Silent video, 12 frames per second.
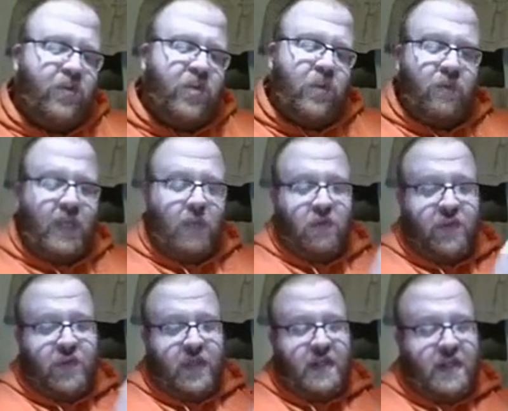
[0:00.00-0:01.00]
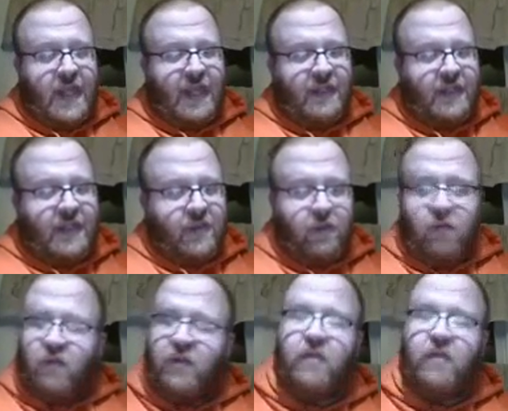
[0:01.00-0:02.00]
they were sitting at this
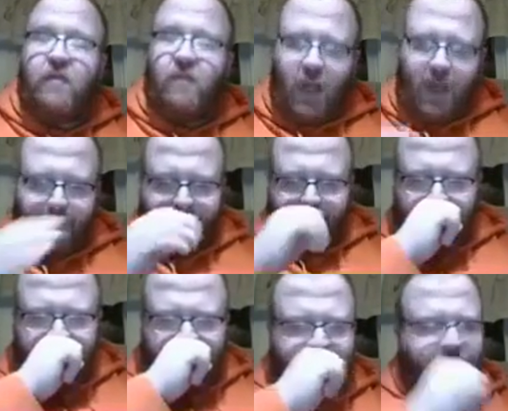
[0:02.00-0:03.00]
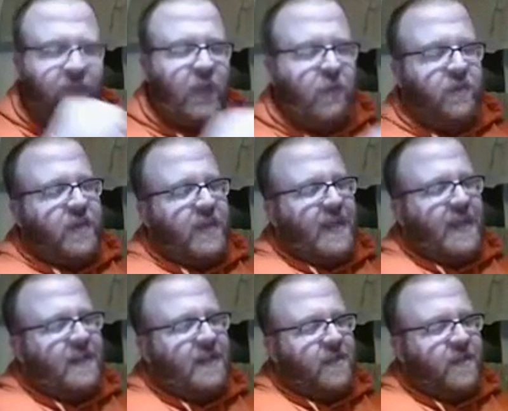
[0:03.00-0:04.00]
they were sitting
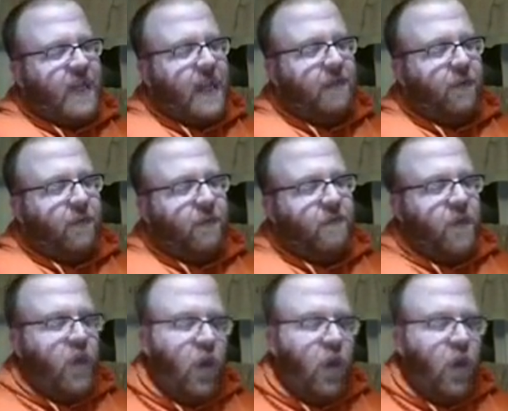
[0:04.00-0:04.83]
at this table